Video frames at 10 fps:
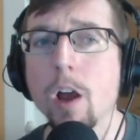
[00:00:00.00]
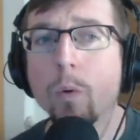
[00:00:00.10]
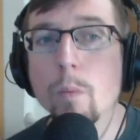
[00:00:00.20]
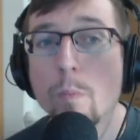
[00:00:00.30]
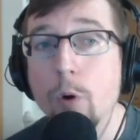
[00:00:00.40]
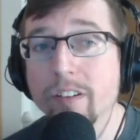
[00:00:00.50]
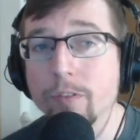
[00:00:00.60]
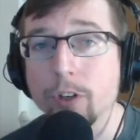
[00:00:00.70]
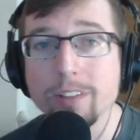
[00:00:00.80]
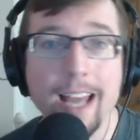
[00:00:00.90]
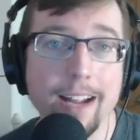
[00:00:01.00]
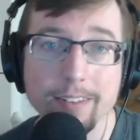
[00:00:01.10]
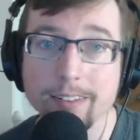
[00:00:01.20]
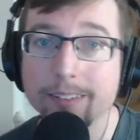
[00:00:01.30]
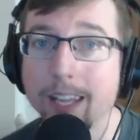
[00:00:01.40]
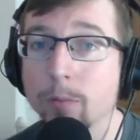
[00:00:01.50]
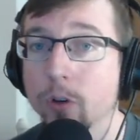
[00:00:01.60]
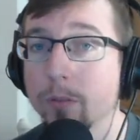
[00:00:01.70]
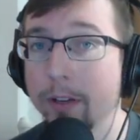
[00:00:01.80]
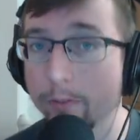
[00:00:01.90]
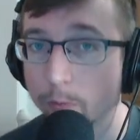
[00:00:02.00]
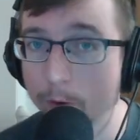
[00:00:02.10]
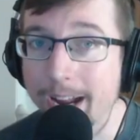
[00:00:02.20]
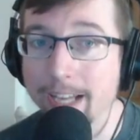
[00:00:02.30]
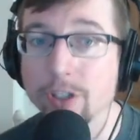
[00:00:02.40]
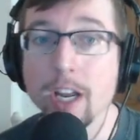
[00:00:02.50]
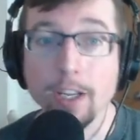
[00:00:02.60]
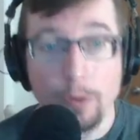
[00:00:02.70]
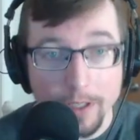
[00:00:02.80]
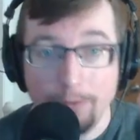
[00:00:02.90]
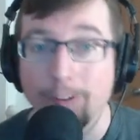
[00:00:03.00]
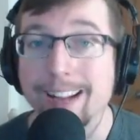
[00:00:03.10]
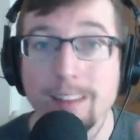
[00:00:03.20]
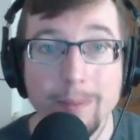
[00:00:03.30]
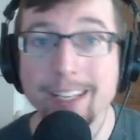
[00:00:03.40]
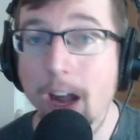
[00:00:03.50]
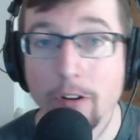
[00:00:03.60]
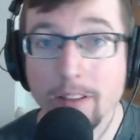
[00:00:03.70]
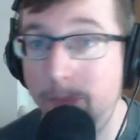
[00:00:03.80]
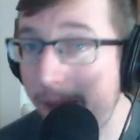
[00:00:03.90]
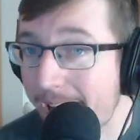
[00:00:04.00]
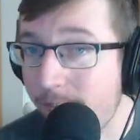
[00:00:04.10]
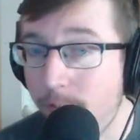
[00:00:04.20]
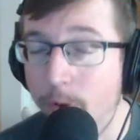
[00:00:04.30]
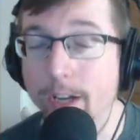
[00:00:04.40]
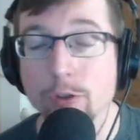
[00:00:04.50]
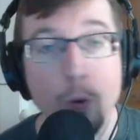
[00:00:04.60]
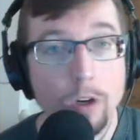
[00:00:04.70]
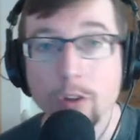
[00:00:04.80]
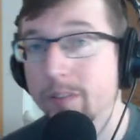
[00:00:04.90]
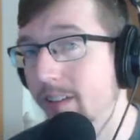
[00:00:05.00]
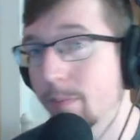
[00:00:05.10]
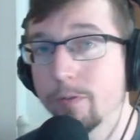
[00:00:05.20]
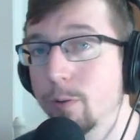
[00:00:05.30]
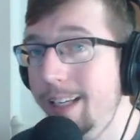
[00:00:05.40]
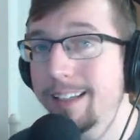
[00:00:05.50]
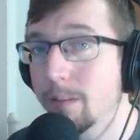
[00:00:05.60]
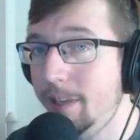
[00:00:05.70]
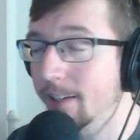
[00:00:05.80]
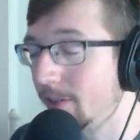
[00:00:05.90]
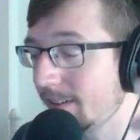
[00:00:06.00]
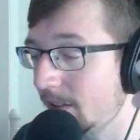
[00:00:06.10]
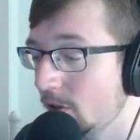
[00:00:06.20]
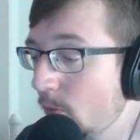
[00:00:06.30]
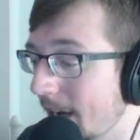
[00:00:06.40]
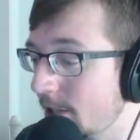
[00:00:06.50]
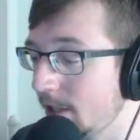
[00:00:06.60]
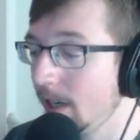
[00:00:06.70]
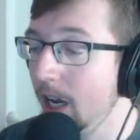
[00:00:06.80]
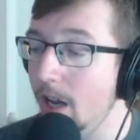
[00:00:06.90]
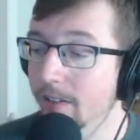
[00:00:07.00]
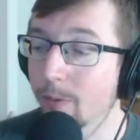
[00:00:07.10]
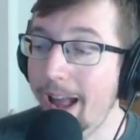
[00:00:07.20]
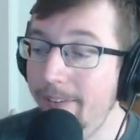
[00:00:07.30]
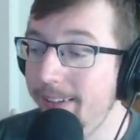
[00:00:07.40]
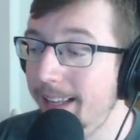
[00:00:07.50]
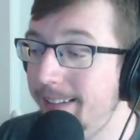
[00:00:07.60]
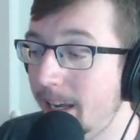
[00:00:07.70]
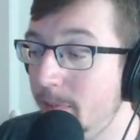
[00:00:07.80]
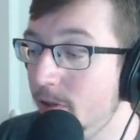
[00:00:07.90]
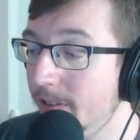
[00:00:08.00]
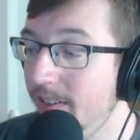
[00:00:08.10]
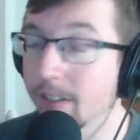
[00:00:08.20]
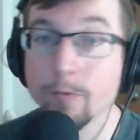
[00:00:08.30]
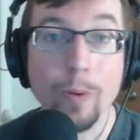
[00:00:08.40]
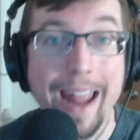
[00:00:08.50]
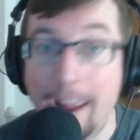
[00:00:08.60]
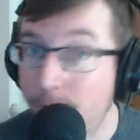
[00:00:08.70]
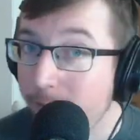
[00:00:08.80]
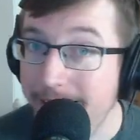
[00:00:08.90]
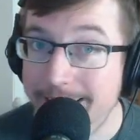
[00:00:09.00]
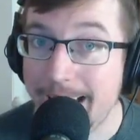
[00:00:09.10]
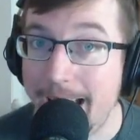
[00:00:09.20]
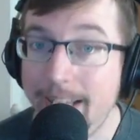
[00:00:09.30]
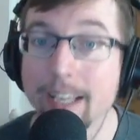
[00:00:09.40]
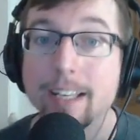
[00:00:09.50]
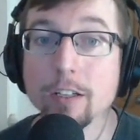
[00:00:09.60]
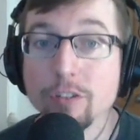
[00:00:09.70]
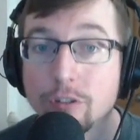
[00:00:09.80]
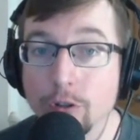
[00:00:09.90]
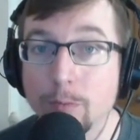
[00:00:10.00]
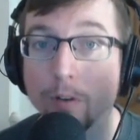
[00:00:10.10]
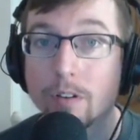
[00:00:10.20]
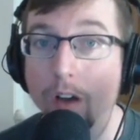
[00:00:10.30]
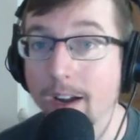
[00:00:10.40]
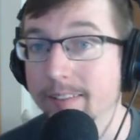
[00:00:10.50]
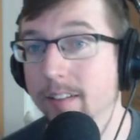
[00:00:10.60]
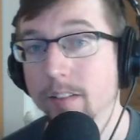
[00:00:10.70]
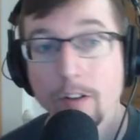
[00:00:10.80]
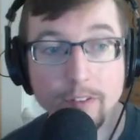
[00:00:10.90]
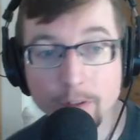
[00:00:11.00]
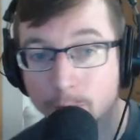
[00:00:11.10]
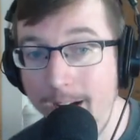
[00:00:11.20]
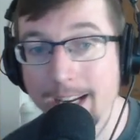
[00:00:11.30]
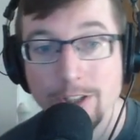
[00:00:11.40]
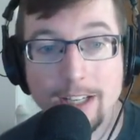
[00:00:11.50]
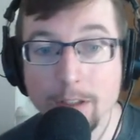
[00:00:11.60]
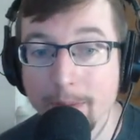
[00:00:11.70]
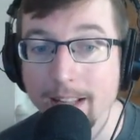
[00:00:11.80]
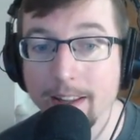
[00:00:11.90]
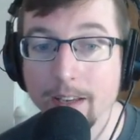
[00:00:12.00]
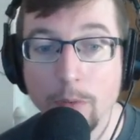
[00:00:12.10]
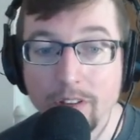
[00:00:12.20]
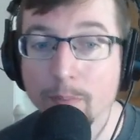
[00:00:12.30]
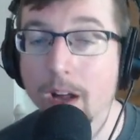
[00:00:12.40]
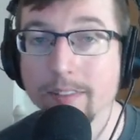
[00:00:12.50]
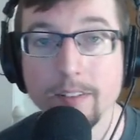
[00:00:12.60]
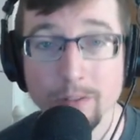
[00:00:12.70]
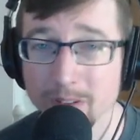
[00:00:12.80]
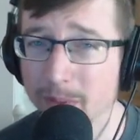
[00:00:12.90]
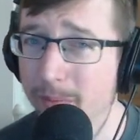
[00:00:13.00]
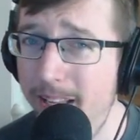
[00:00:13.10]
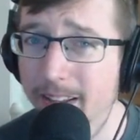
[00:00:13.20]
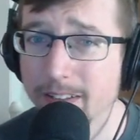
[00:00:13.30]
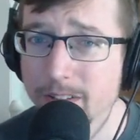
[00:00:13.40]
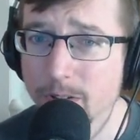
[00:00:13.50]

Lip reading: Well, most of your attacks in this game are going to be from range, and you can fight them and counter them back from range or close up if you need, depending on the situation. So having that damage resist for every attack is super nice, because it covers your range and your melee. Most bosses are going to be melee too,